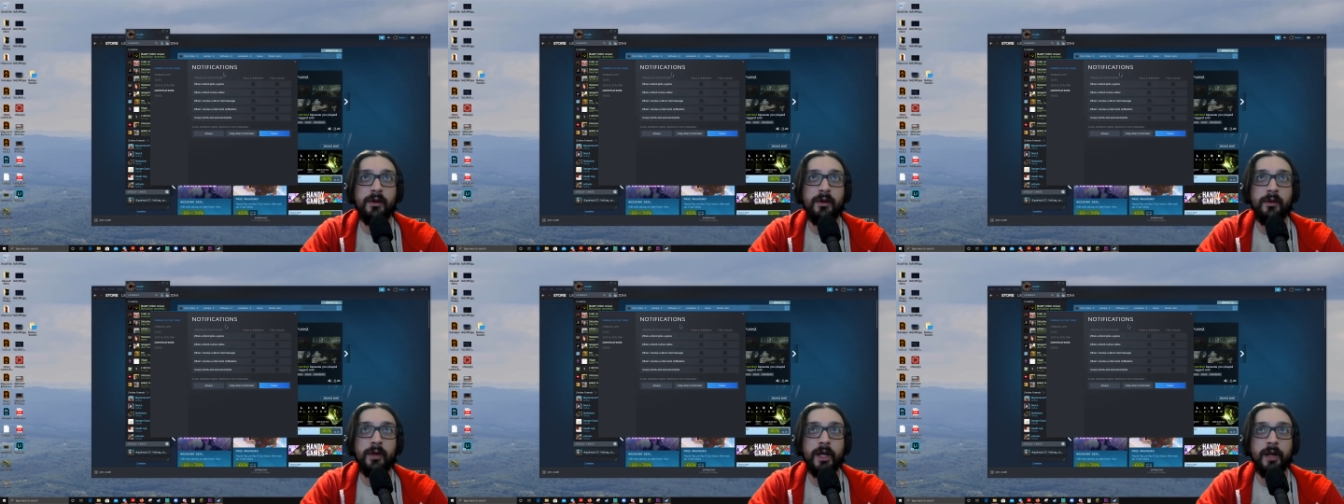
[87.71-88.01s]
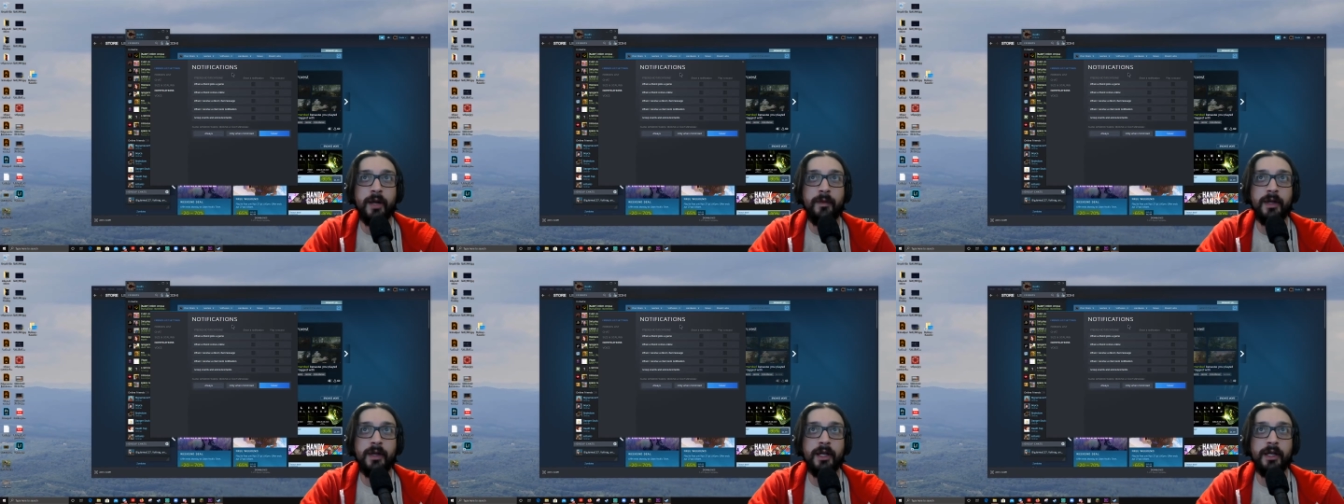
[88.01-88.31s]
when
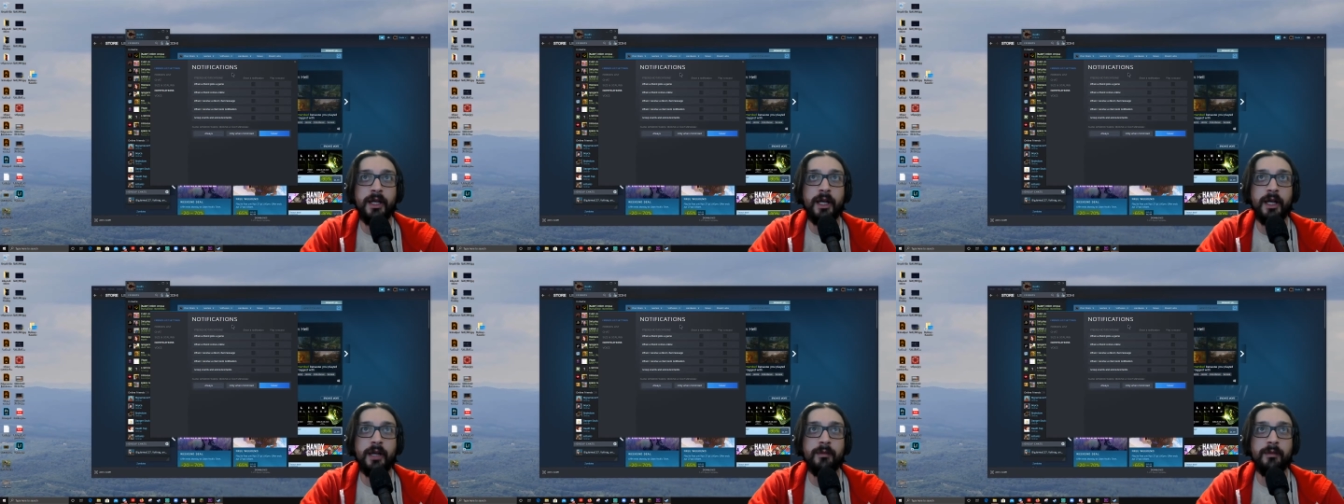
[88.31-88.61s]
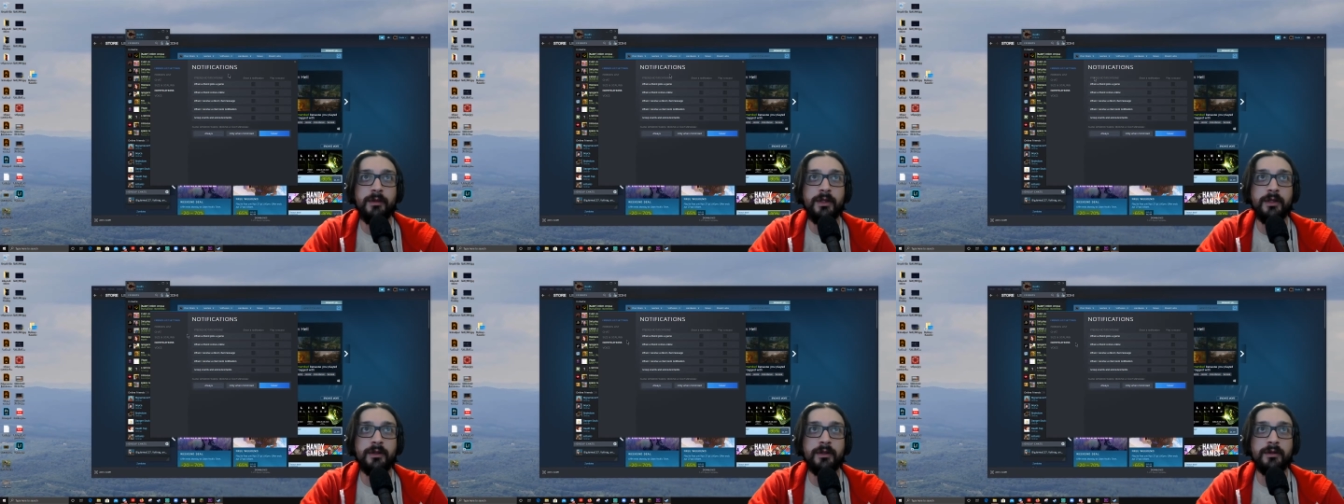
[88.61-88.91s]
I'm in a game,
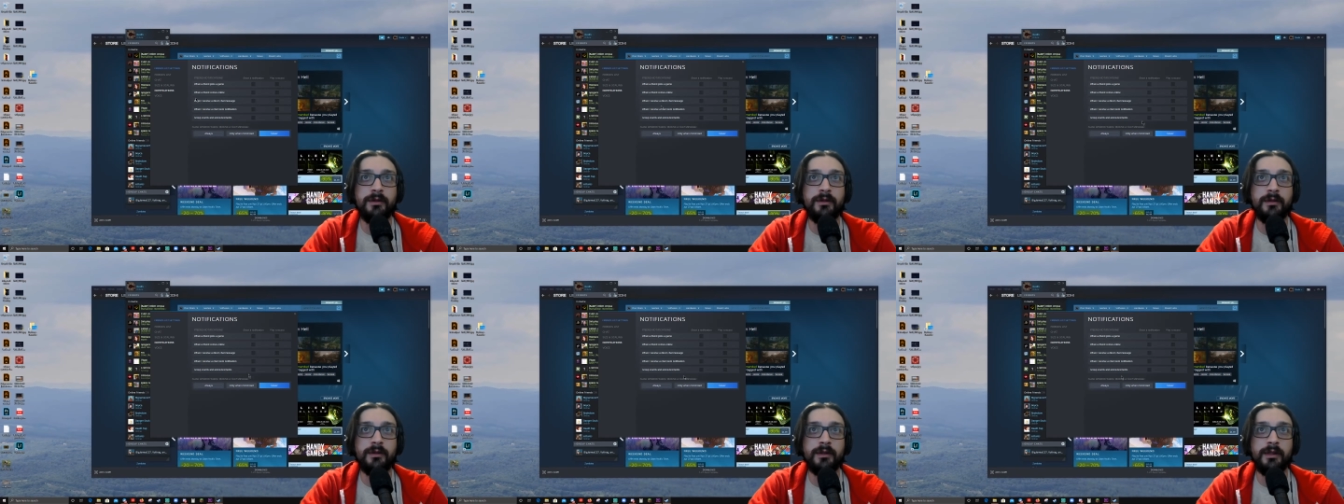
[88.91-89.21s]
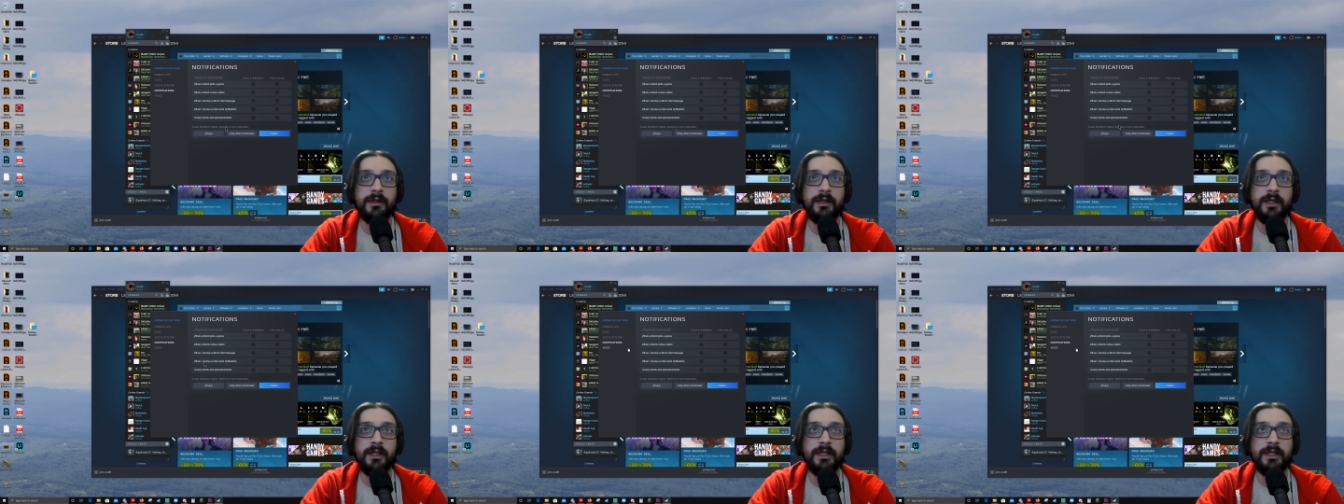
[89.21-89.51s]
don't
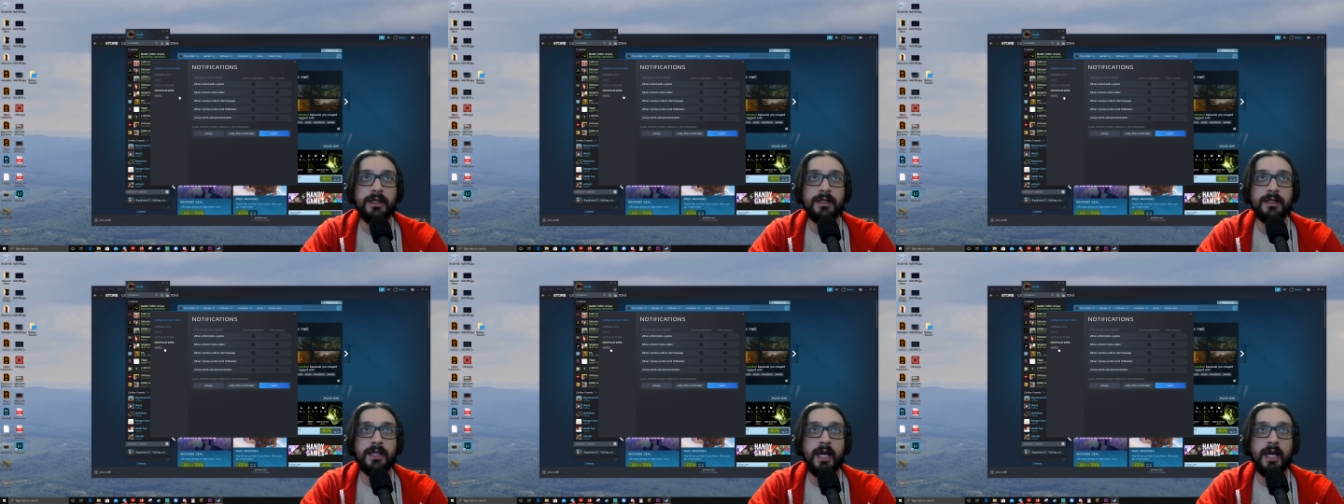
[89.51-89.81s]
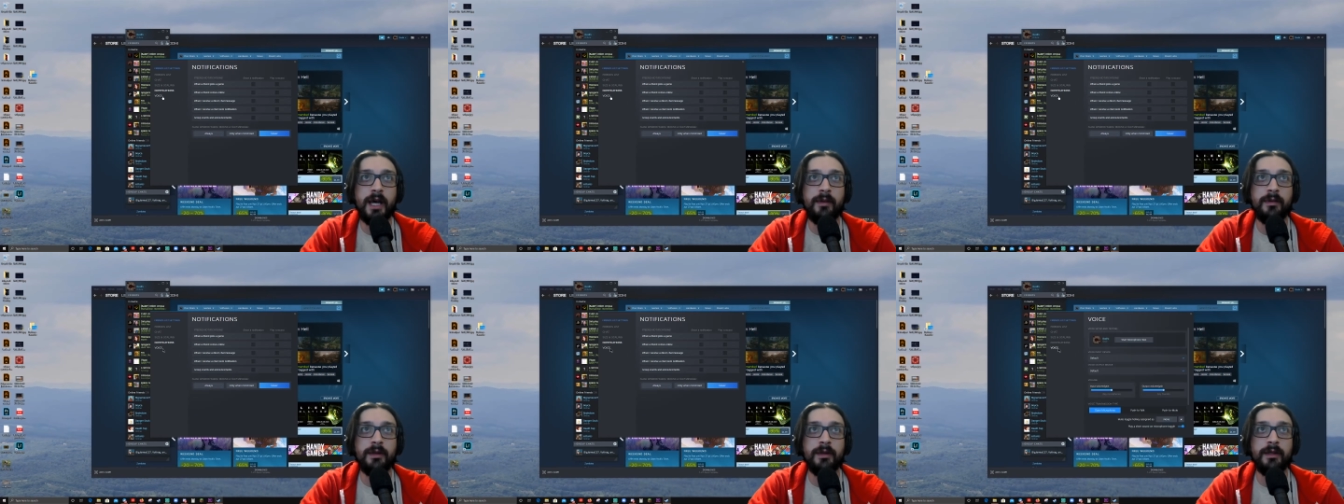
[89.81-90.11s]
let this
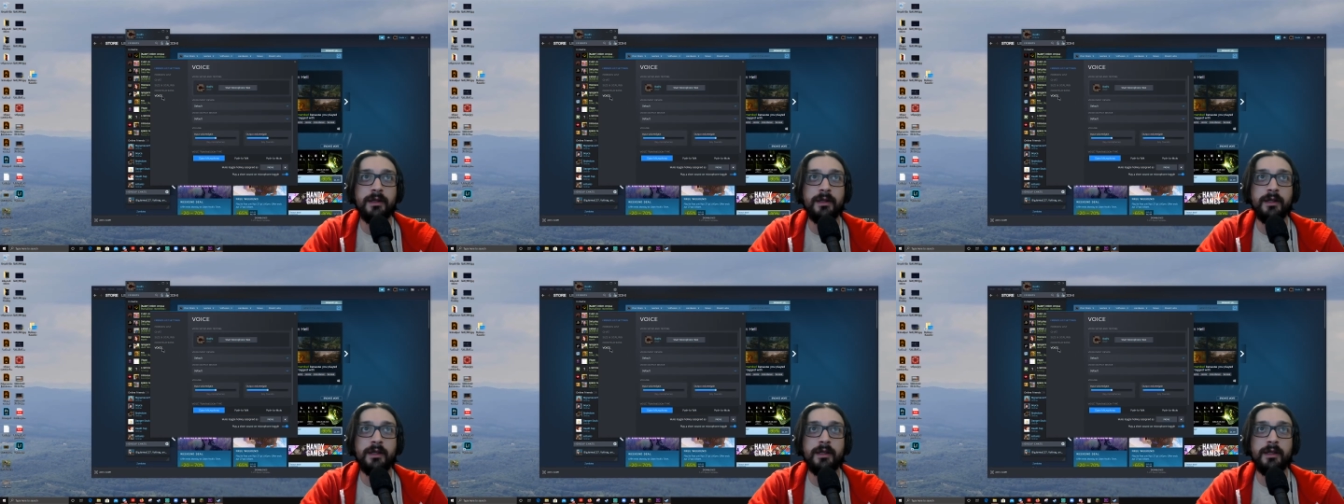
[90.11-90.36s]
happen.